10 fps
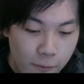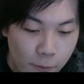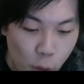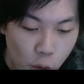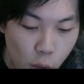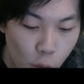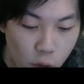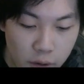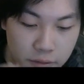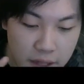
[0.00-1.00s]
for
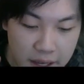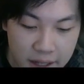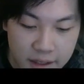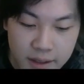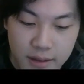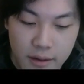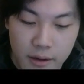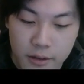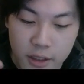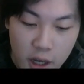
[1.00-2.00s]
all of these
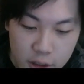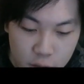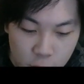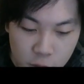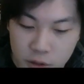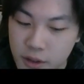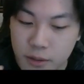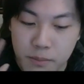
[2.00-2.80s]
turtles,